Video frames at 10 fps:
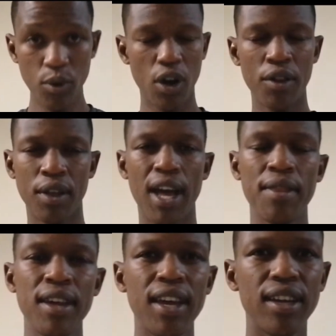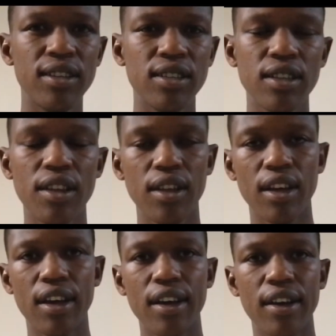On the other hand,
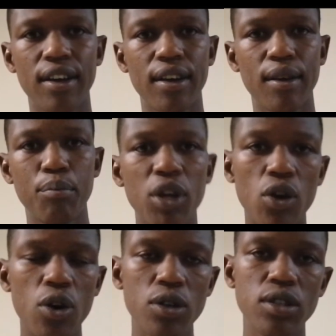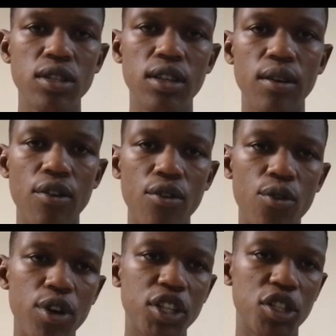because
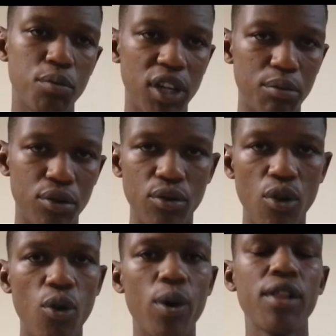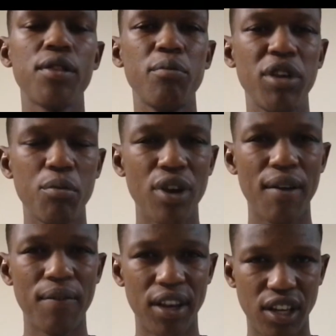rich people or wealthy people are
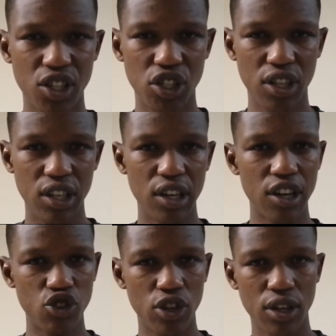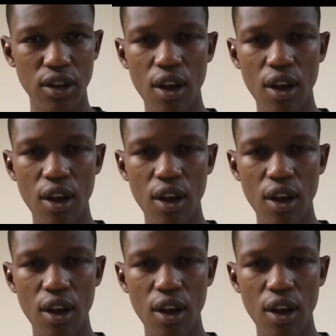financially literate,